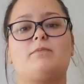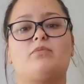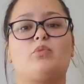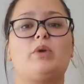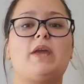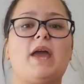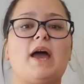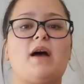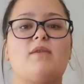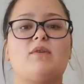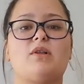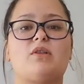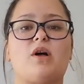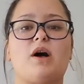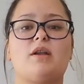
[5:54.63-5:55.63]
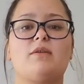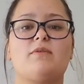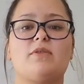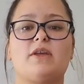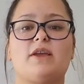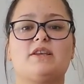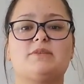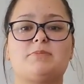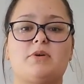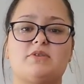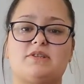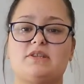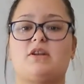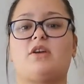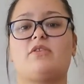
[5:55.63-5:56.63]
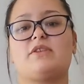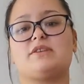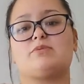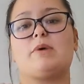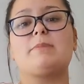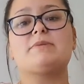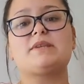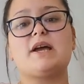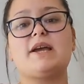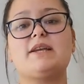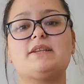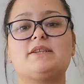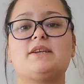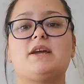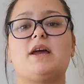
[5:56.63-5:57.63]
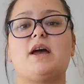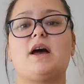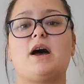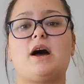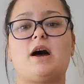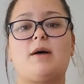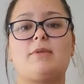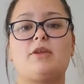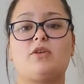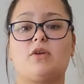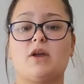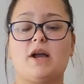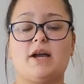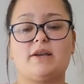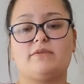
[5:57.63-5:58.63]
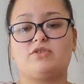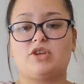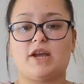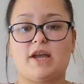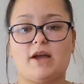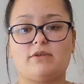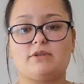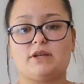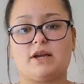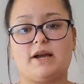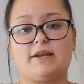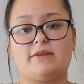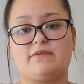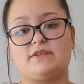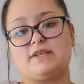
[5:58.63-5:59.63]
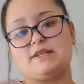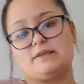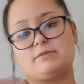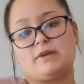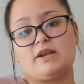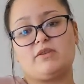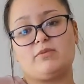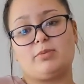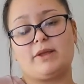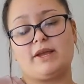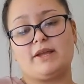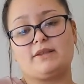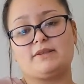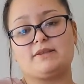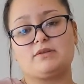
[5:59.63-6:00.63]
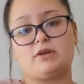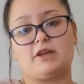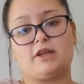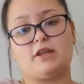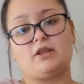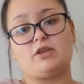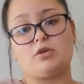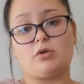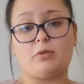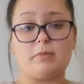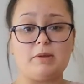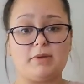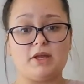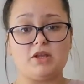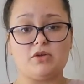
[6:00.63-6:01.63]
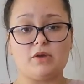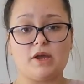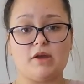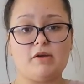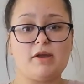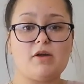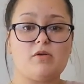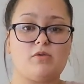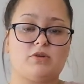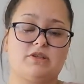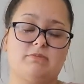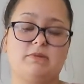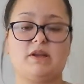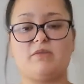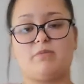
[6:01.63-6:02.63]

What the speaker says: We have a lot of things posted on this website that you can kind of check out to kind of see some native plants in maybe in your area, or some native